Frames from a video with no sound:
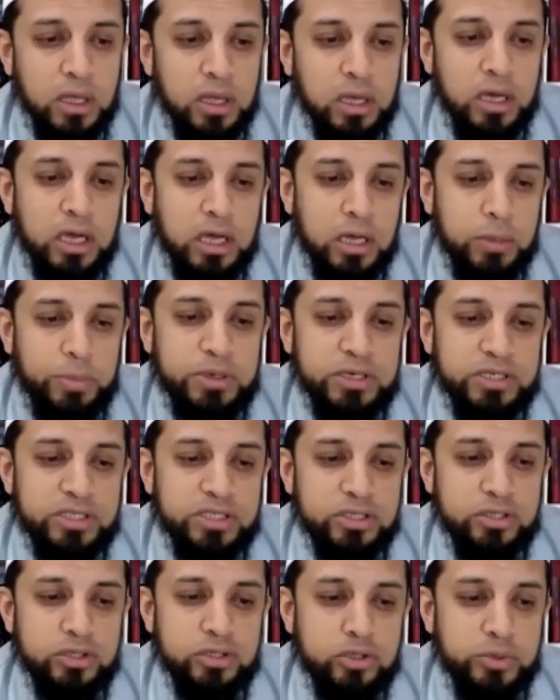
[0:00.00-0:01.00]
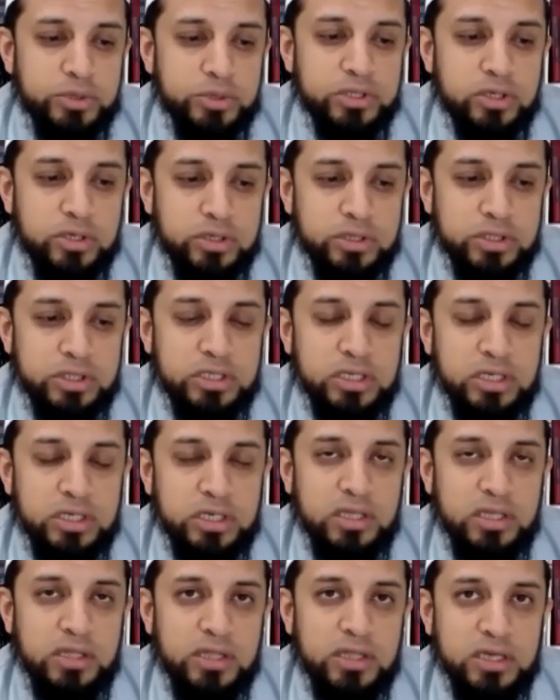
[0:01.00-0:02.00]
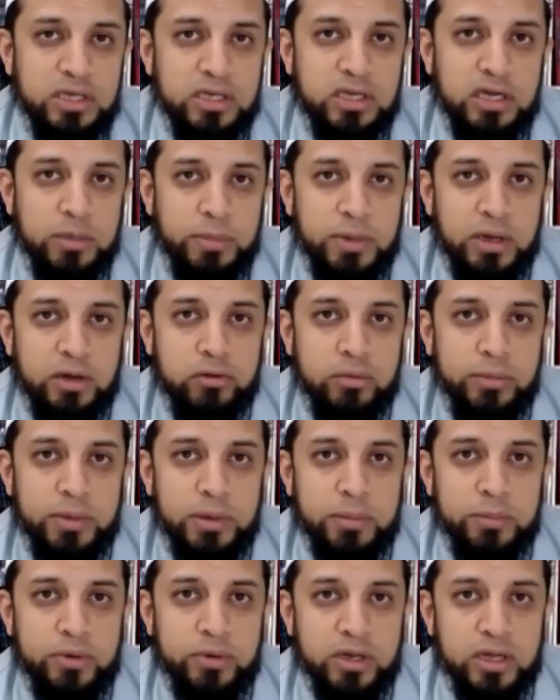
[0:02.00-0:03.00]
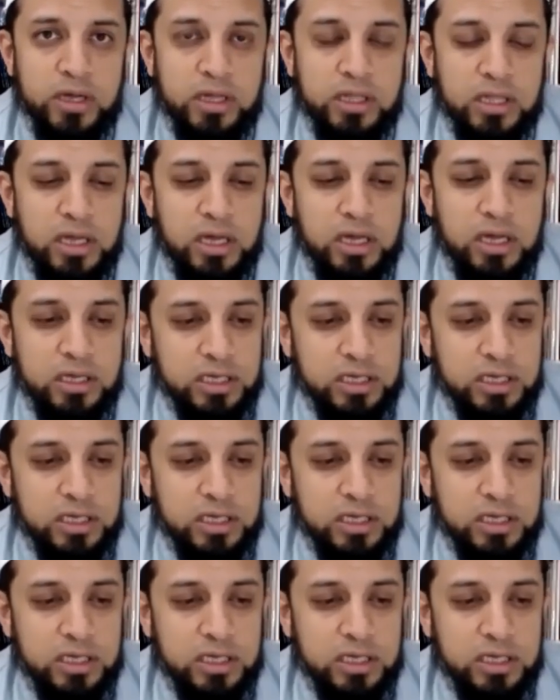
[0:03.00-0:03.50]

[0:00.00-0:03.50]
A person who is constantly thinking about remembering Allah